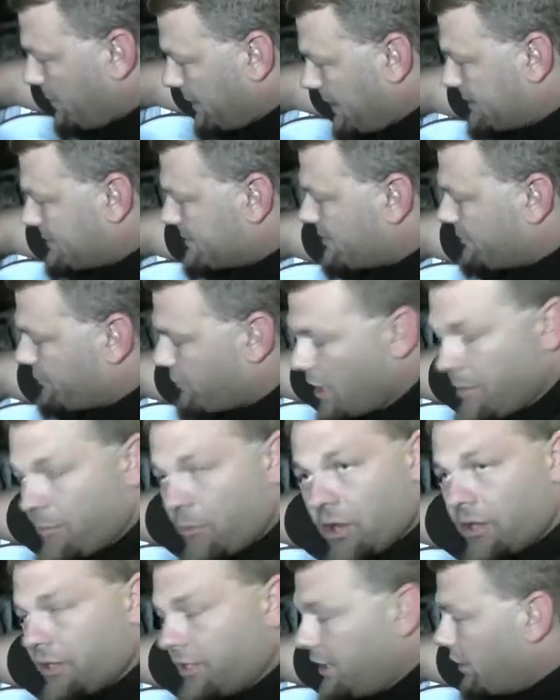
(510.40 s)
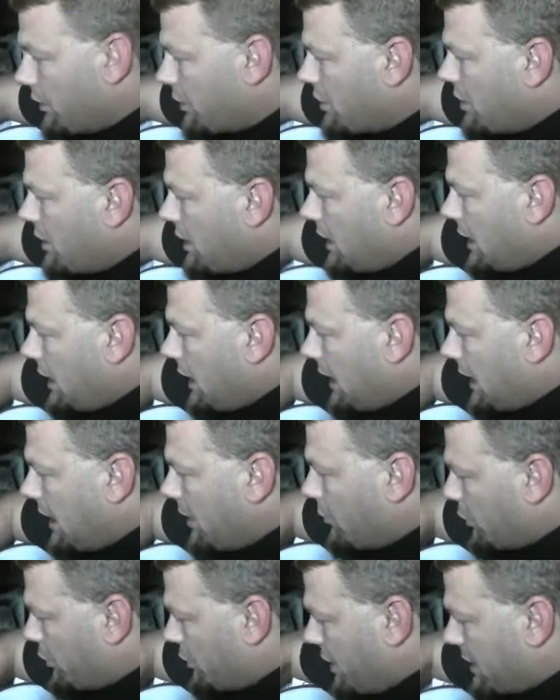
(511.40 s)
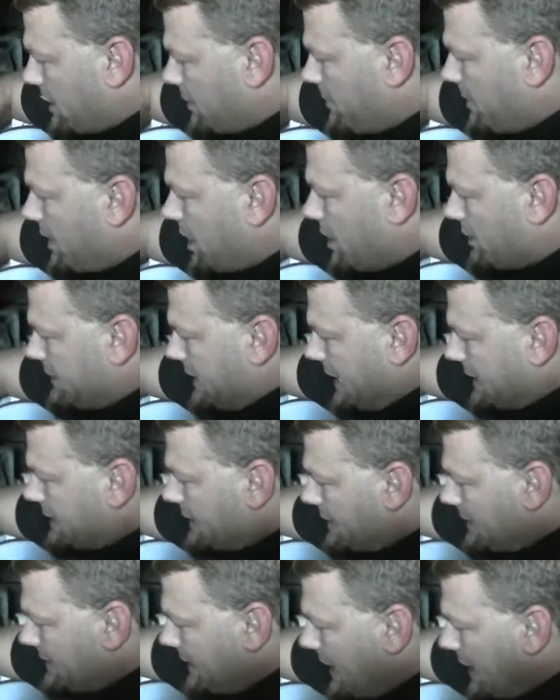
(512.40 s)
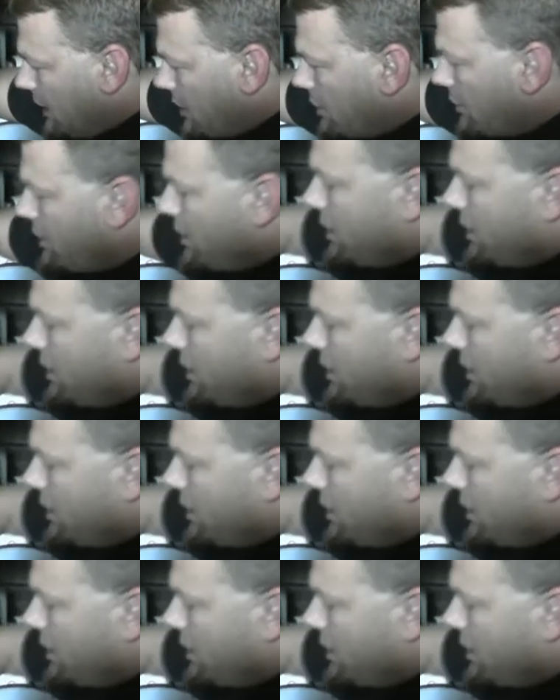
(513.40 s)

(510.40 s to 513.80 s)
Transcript: against the frame rail here where you're not going to be contacting the tire.